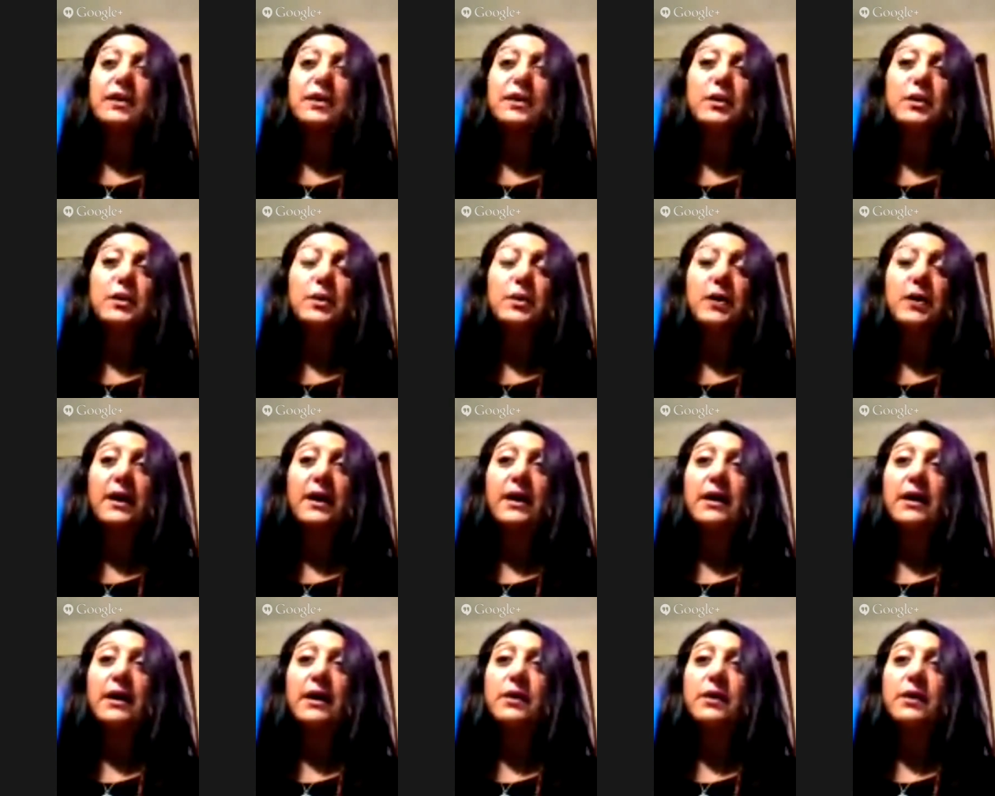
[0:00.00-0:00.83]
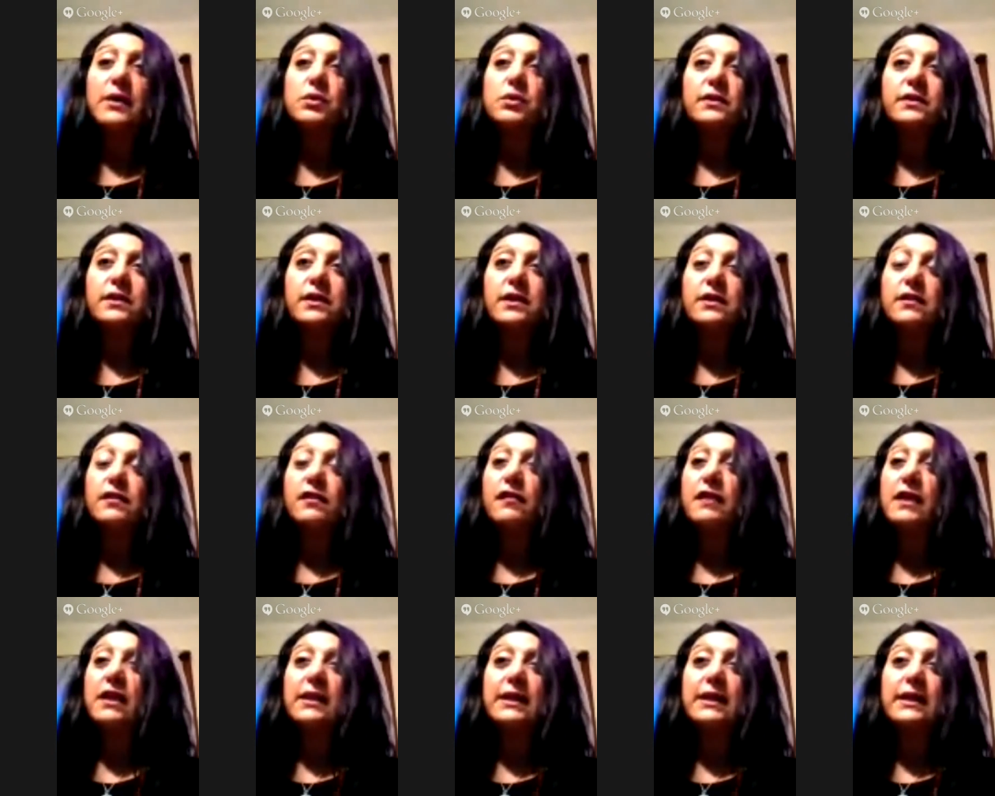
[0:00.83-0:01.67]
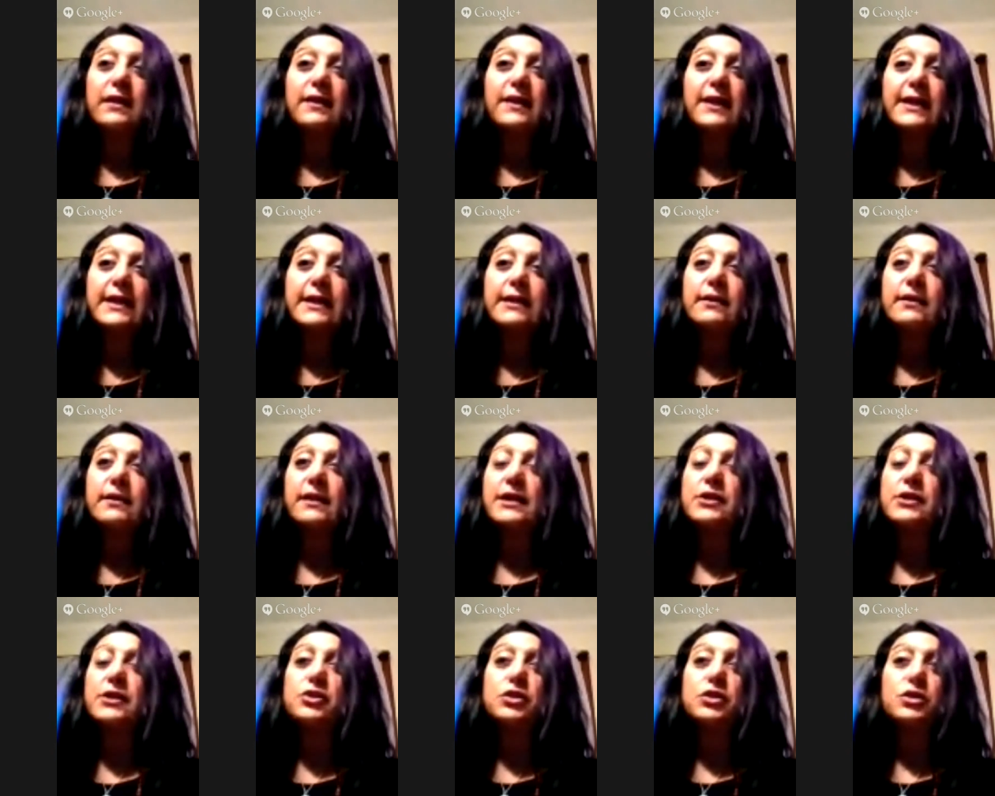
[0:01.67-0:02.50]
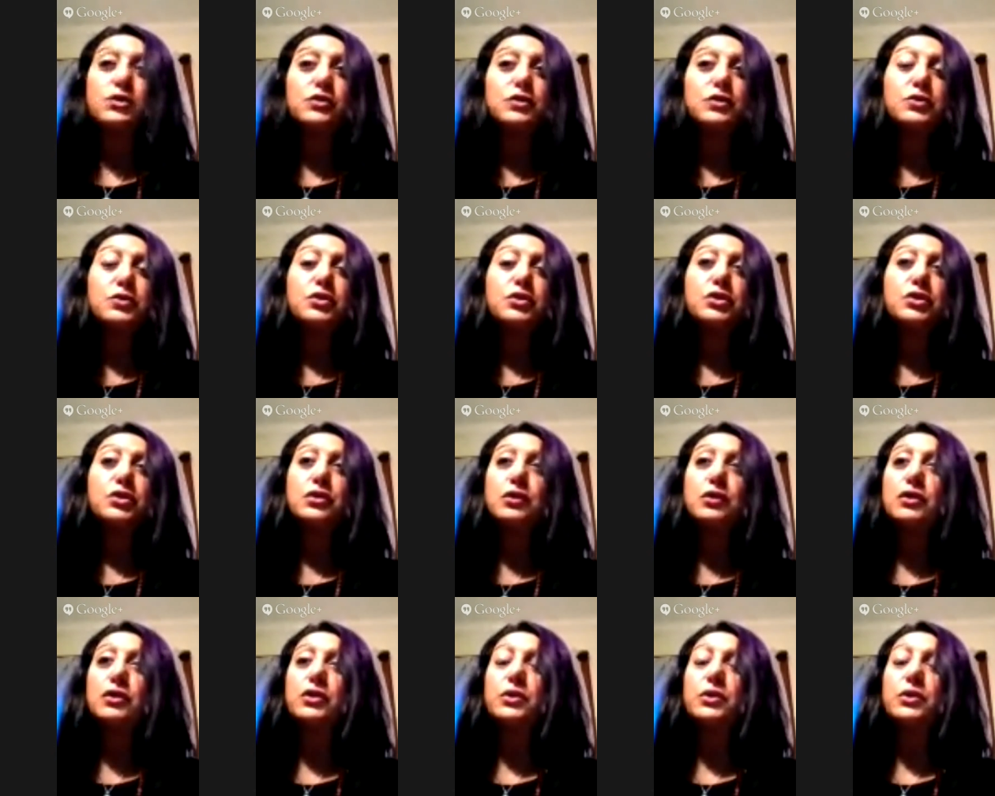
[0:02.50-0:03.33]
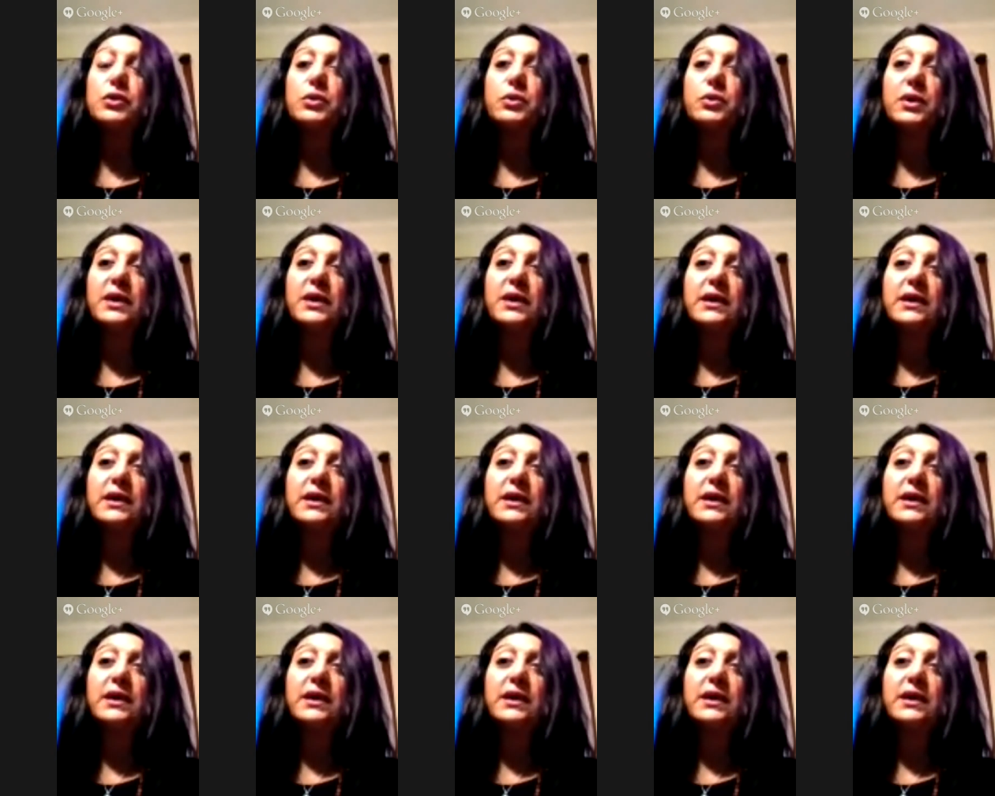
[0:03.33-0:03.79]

I was feeling things I should do, shouldn't do.